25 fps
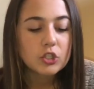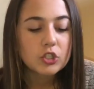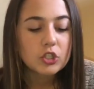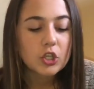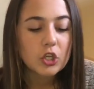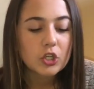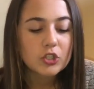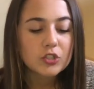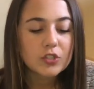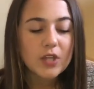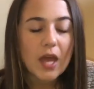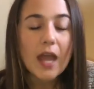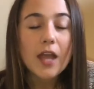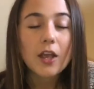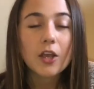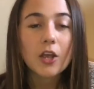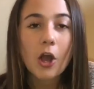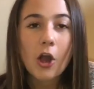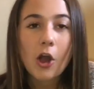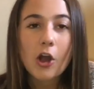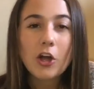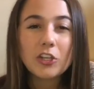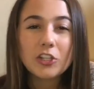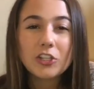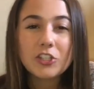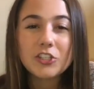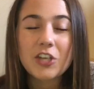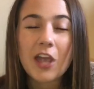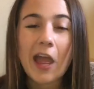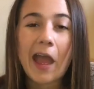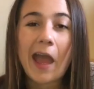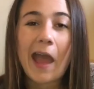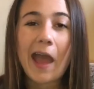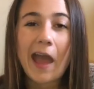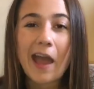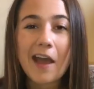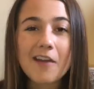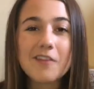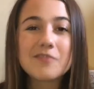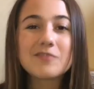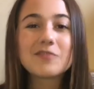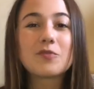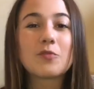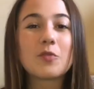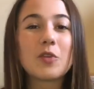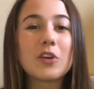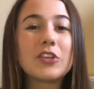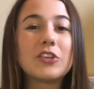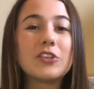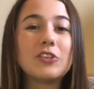Does that college
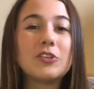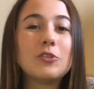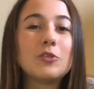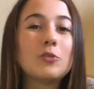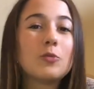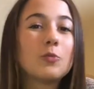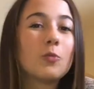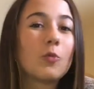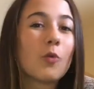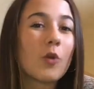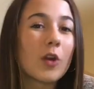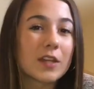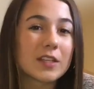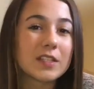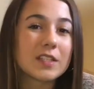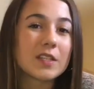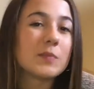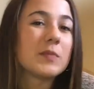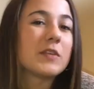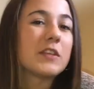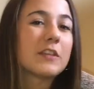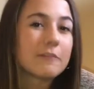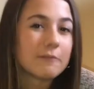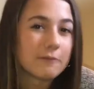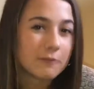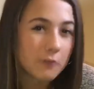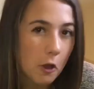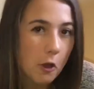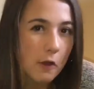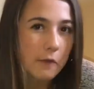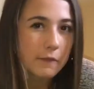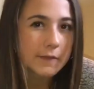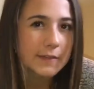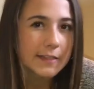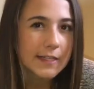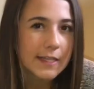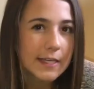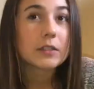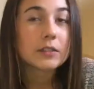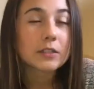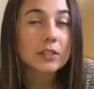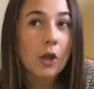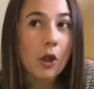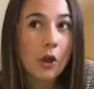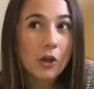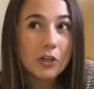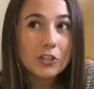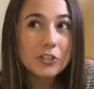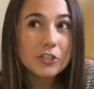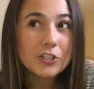have what you want to be involved in?
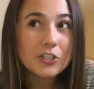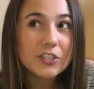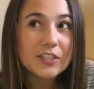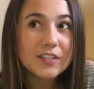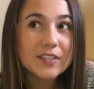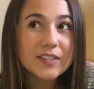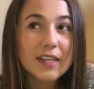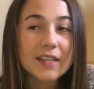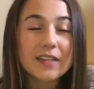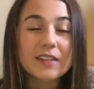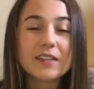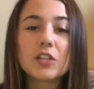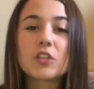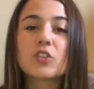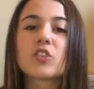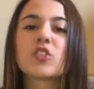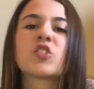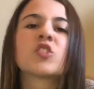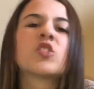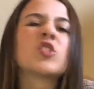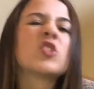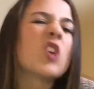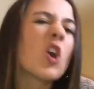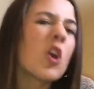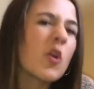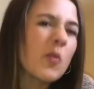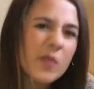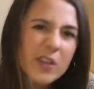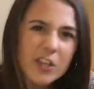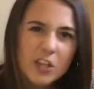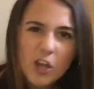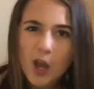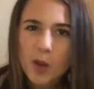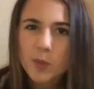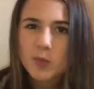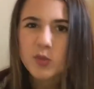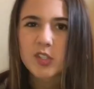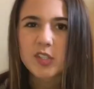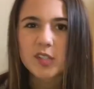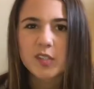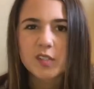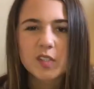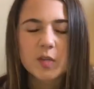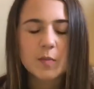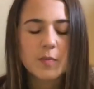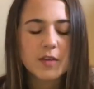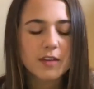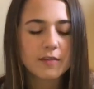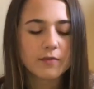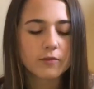Colleges, like there's so many options
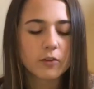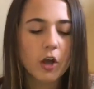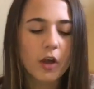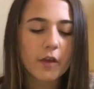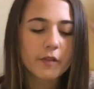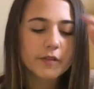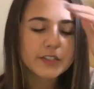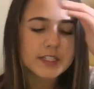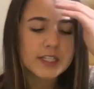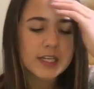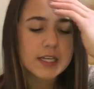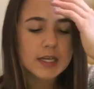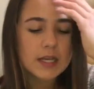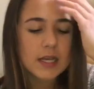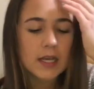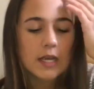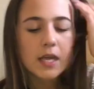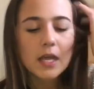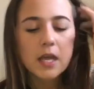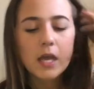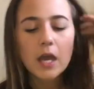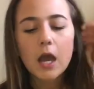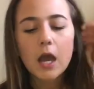to be involved in.